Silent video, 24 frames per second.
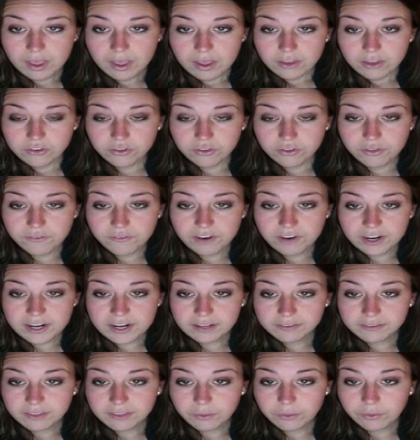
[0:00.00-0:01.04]
So the very
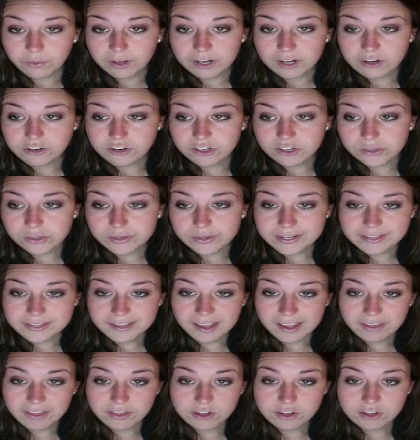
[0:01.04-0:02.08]
next thing we're going to do is
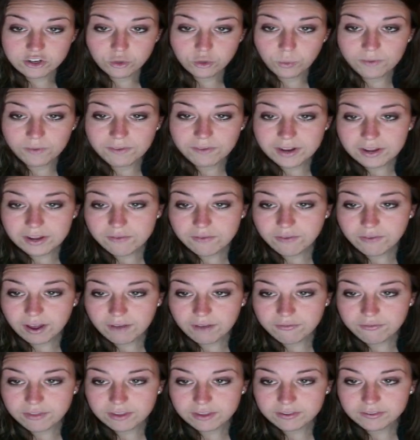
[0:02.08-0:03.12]
take the derivative
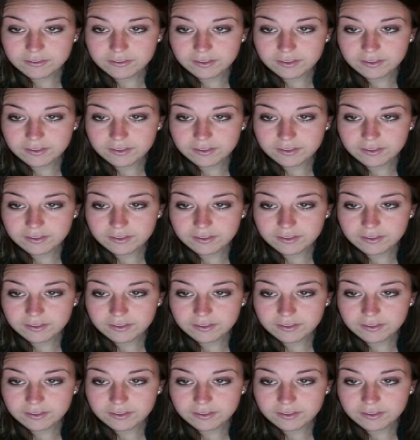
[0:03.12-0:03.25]
of this